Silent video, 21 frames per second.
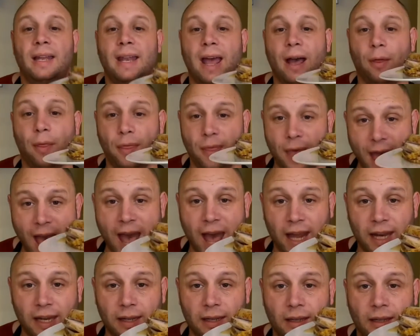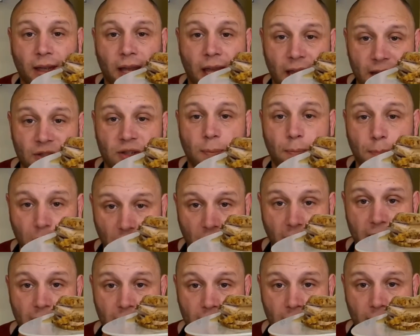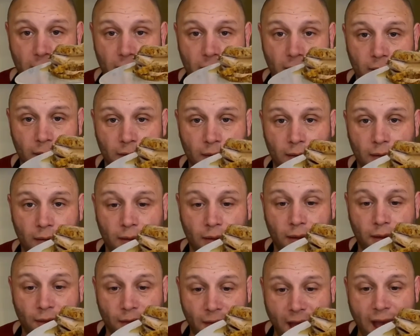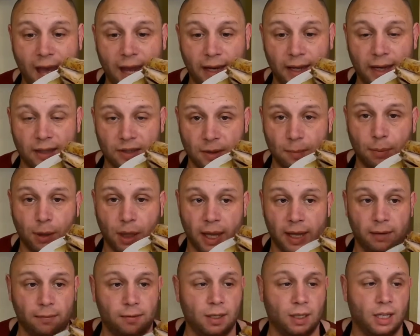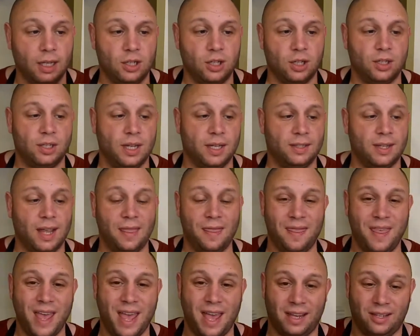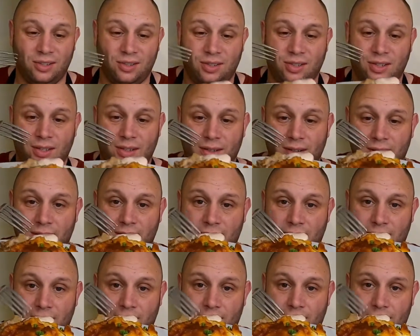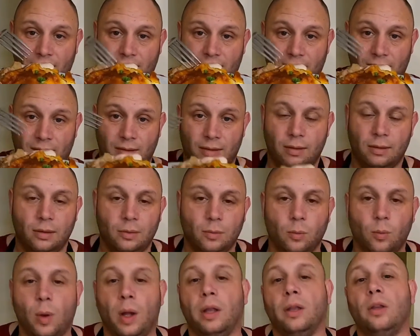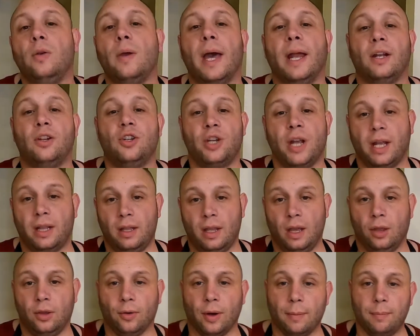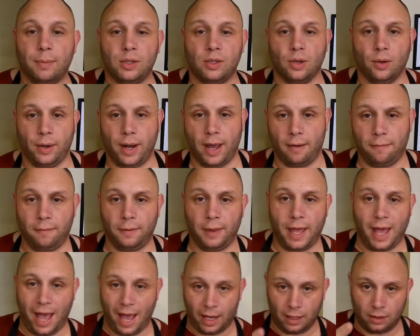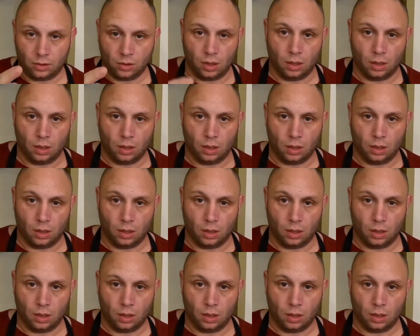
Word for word: Now that is a plate. That is a plate of deliciousness. And this, well, you got to check the other episode out for that.